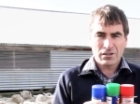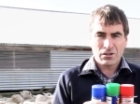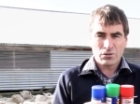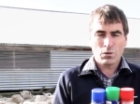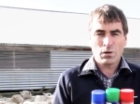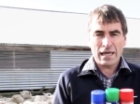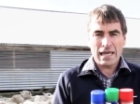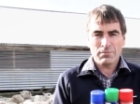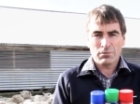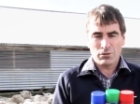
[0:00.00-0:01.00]
your
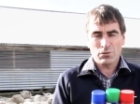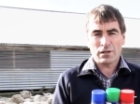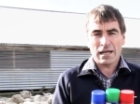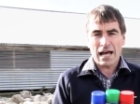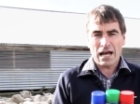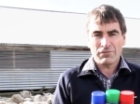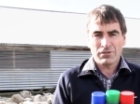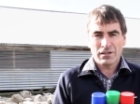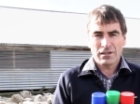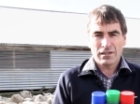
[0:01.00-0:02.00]
lamb or your calf
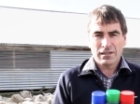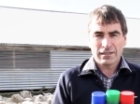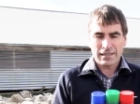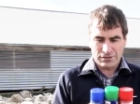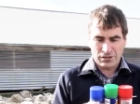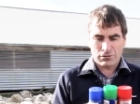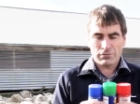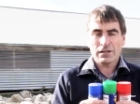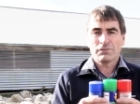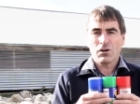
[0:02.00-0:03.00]
gets the
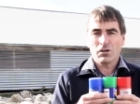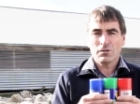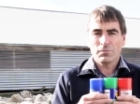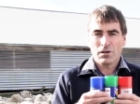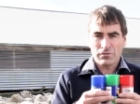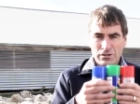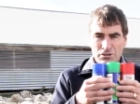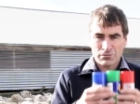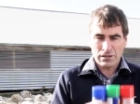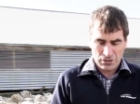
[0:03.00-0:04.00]
correct volume of each
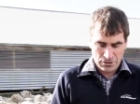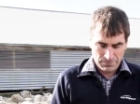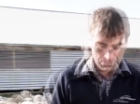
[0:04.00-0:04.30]
drench.